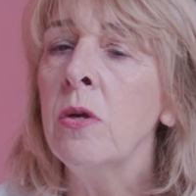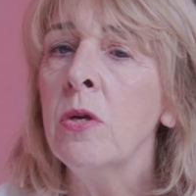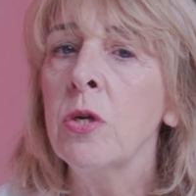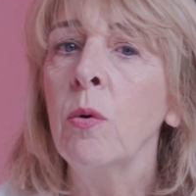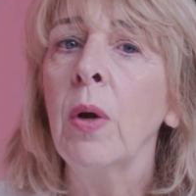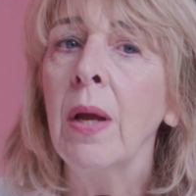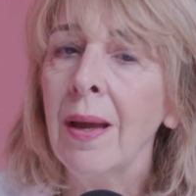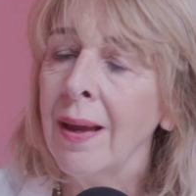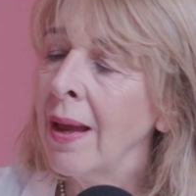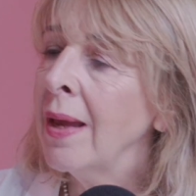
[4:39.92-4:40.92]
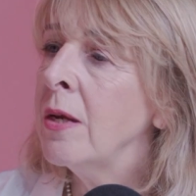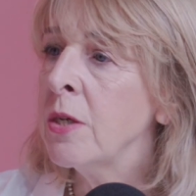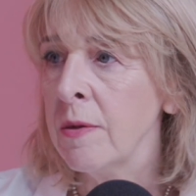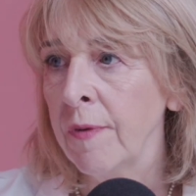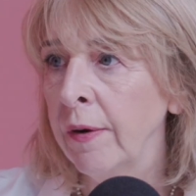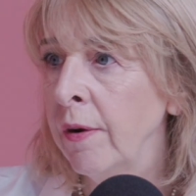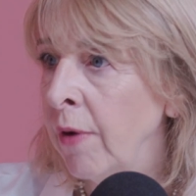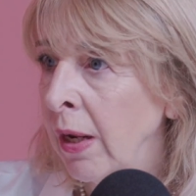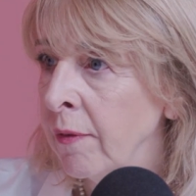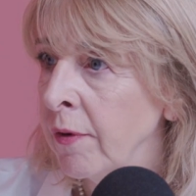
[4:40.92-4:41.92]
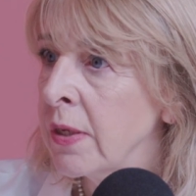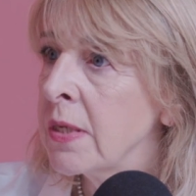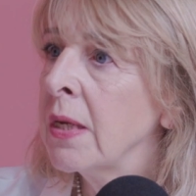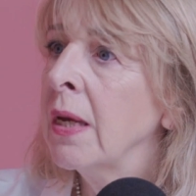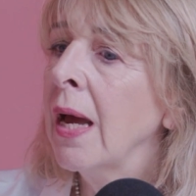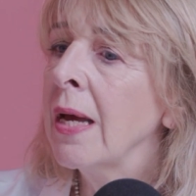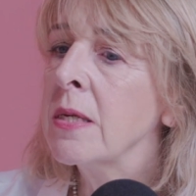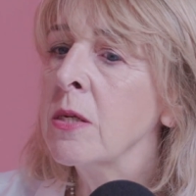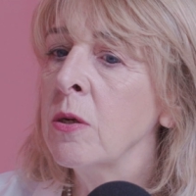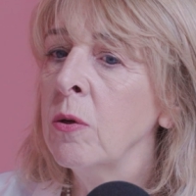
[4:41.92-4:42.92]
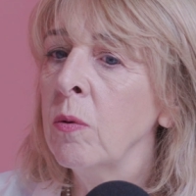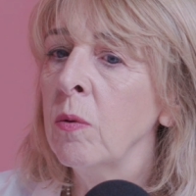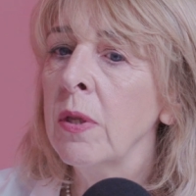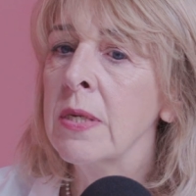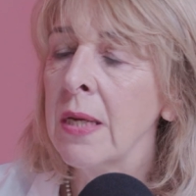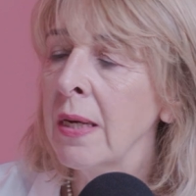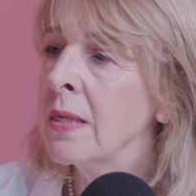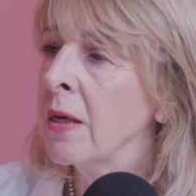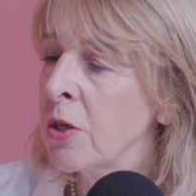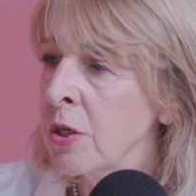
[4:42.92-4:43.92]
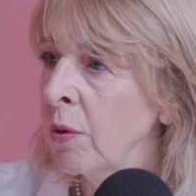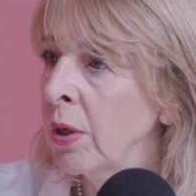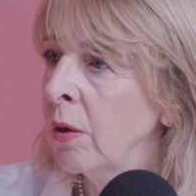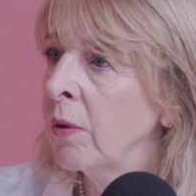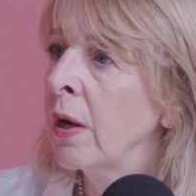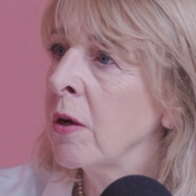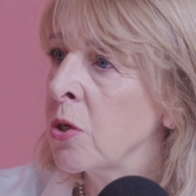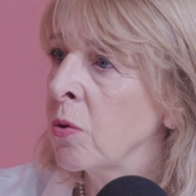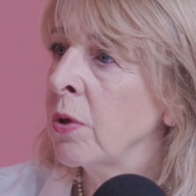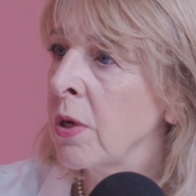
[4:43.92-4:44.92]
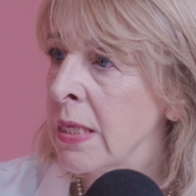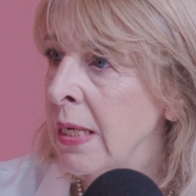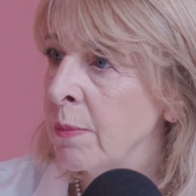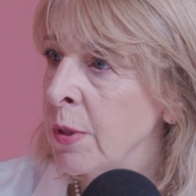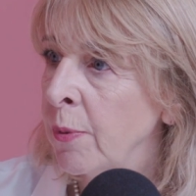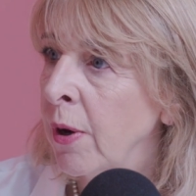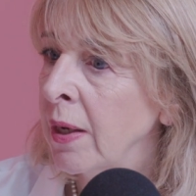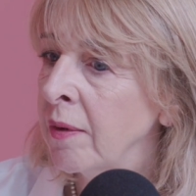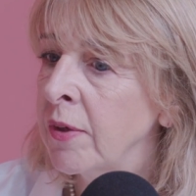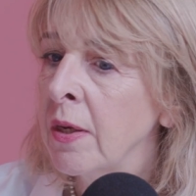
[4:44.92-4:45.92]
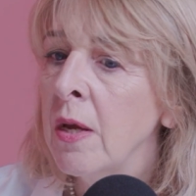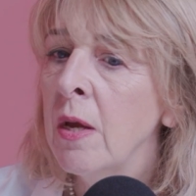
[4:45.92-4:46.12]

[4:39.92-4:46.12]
So age is very relevant as to the signs that are showing you that our children are sleep deprived.